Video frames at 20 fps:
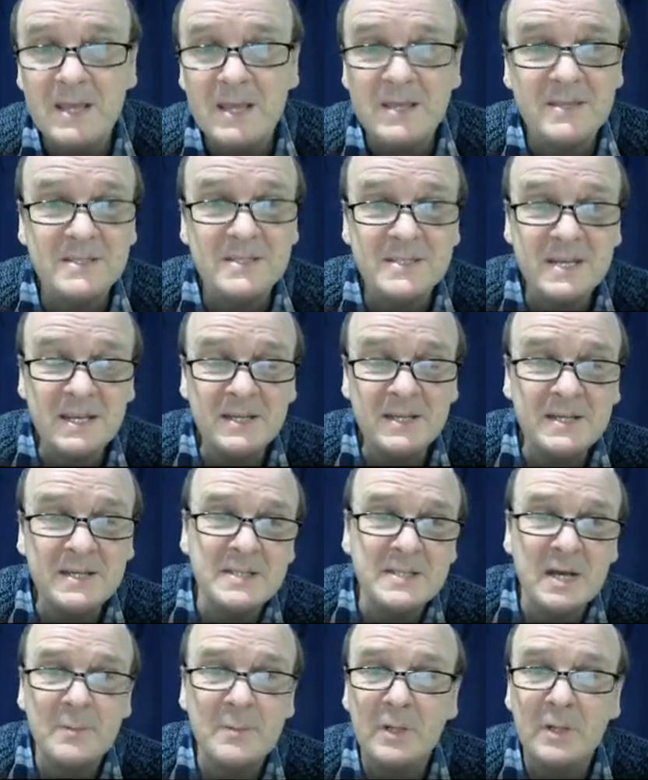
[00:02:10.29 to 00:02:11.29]
The second
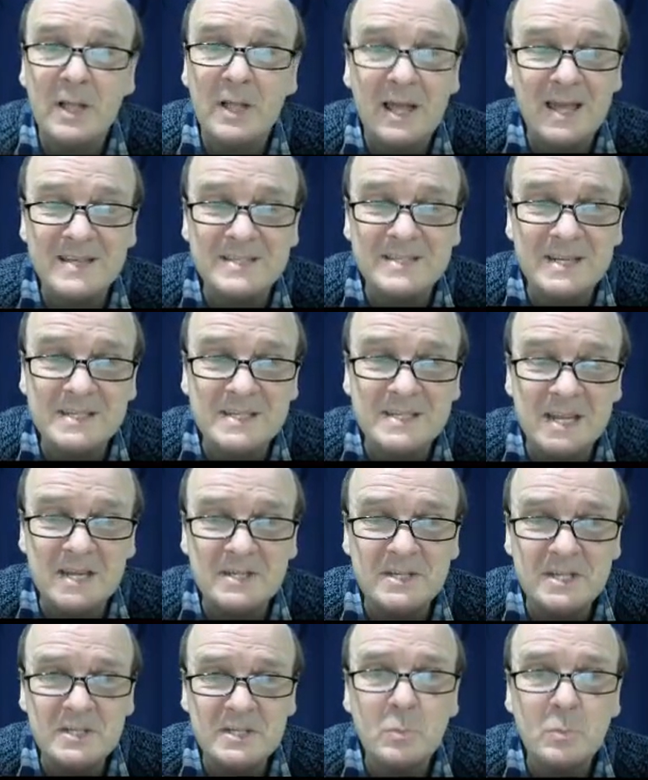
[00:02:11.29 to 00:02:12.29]
example, as I
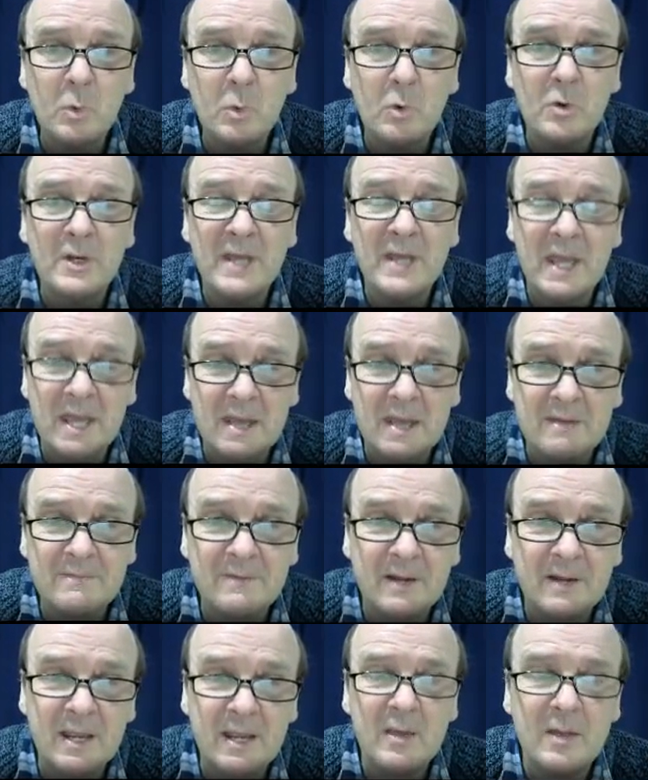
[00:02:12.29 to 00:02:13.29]
said, just walk
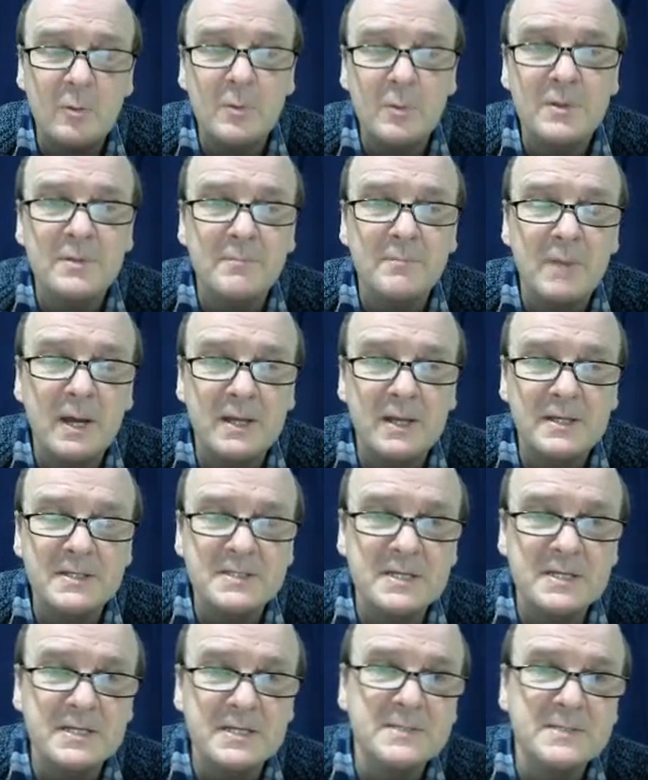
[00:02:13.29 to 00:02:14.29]
carefully with the
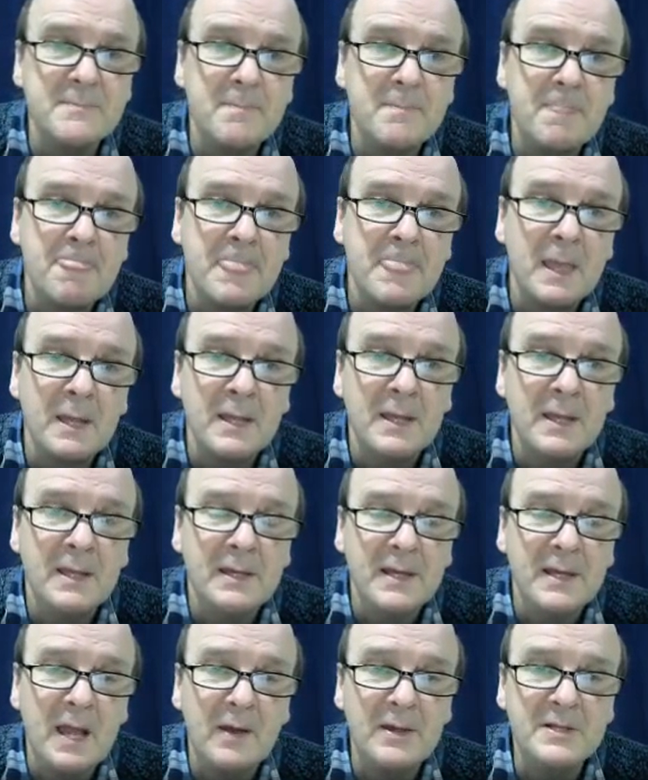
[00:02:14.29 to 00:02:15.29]
minuses.
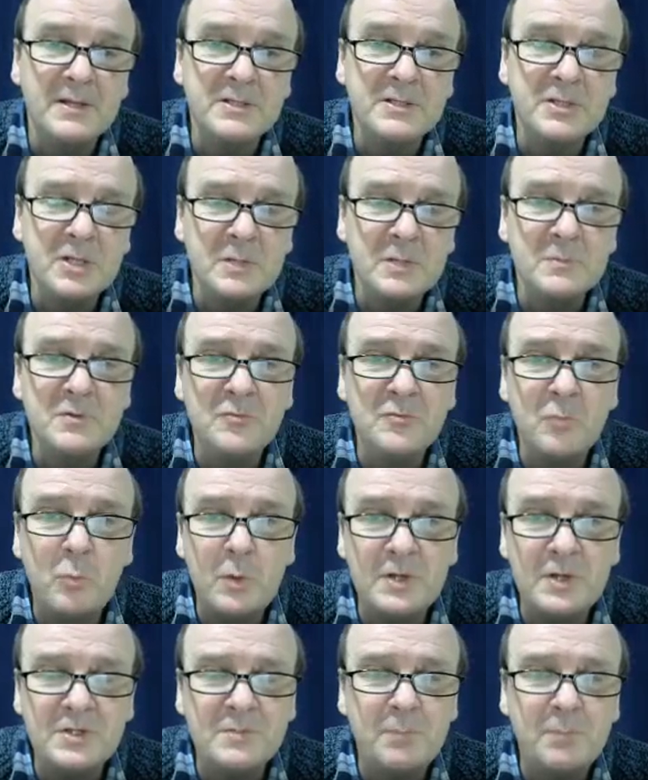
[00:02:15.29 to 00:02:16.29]
Now, in terms of
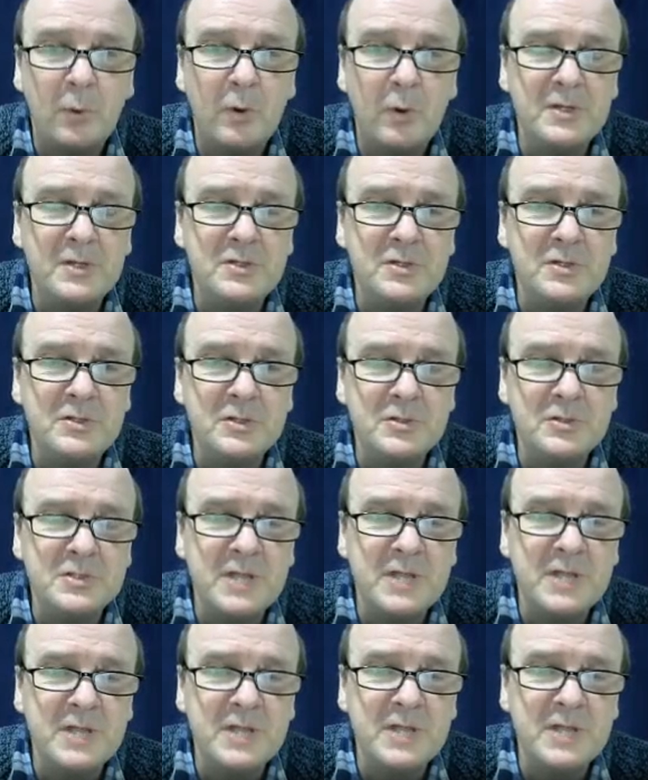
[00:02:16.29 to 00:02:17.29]
which point you do
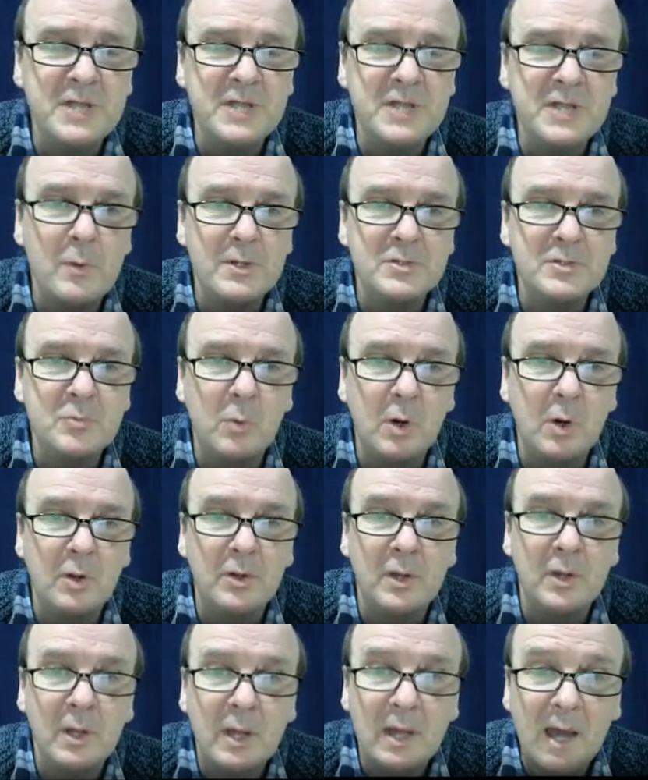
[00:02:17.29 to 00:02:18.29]
take away which one,
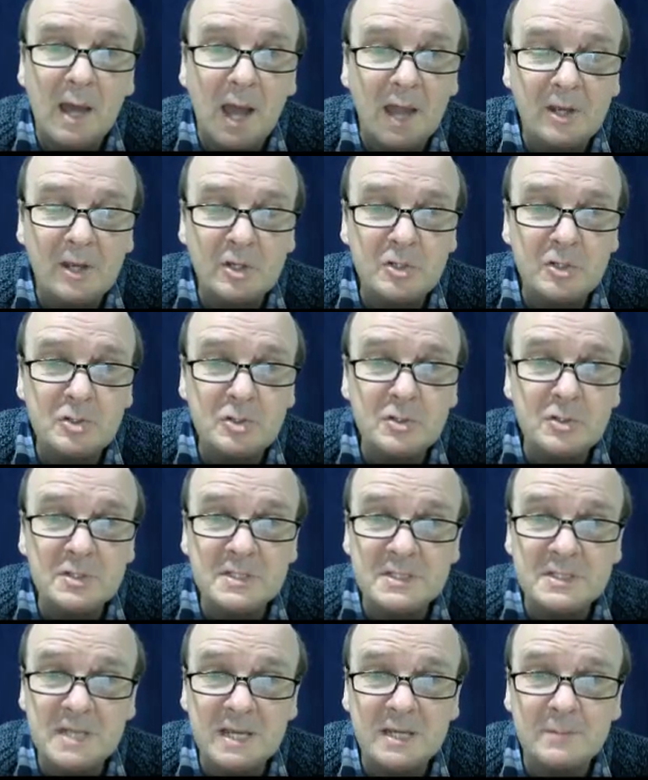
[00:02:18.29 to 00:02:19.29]
I could do the
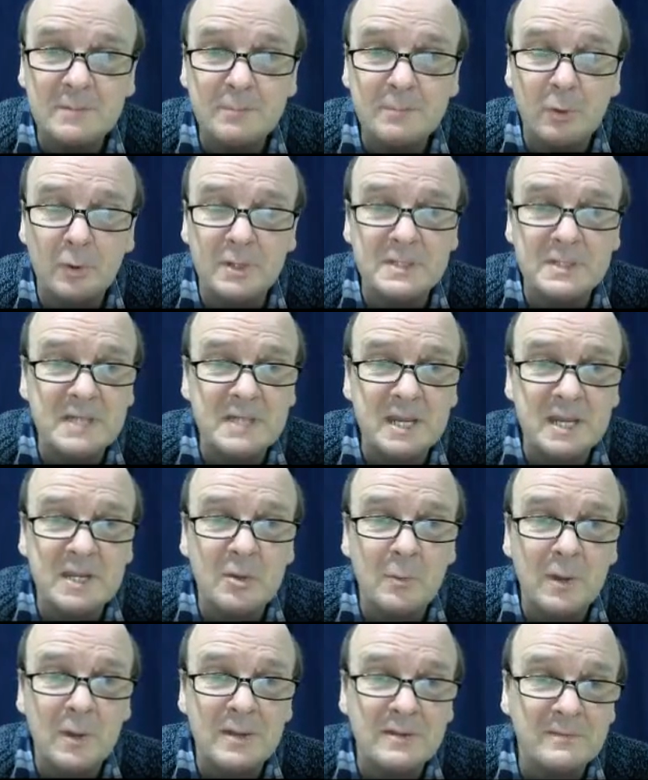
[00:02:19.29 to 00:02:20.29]
second point, take
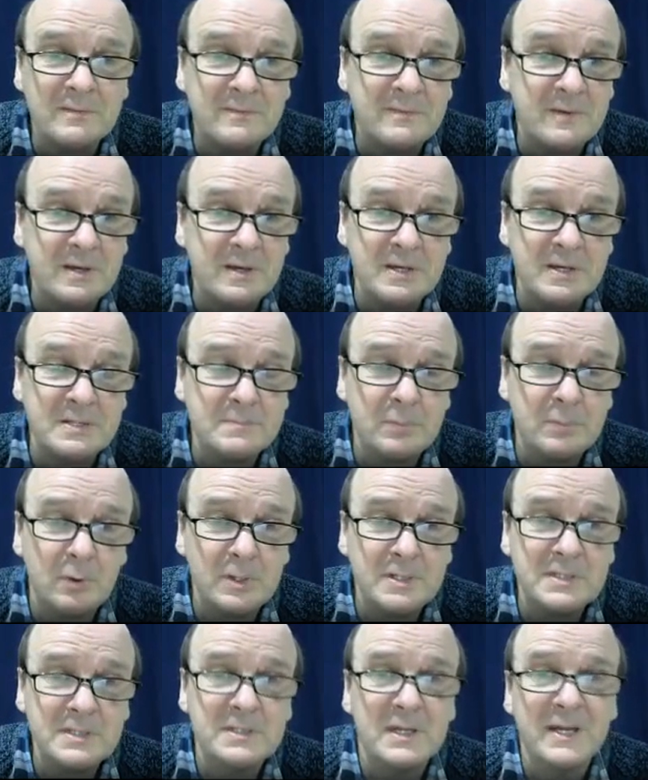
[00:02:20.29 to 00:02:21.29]
away the first
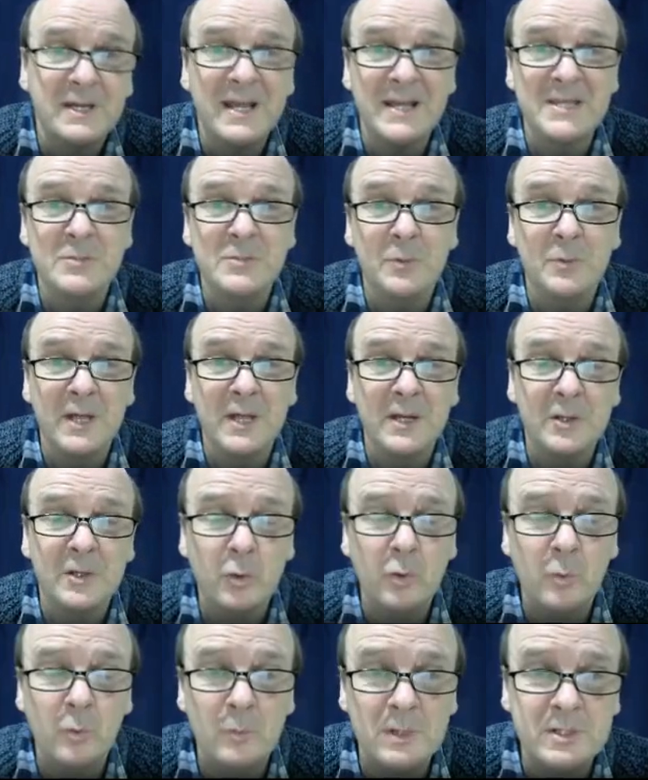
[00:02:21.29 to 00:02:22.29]
point, and that is what I'd
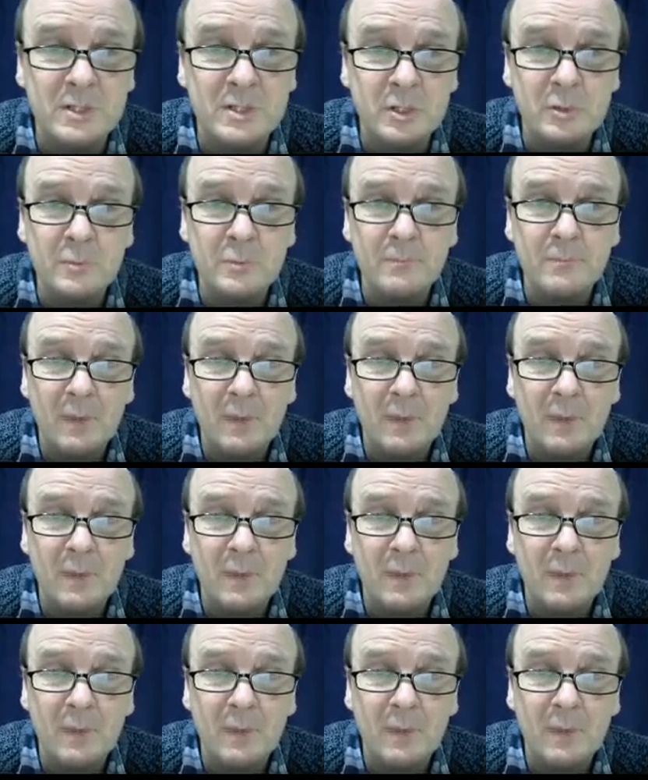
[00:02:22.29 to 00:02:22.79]
normally do.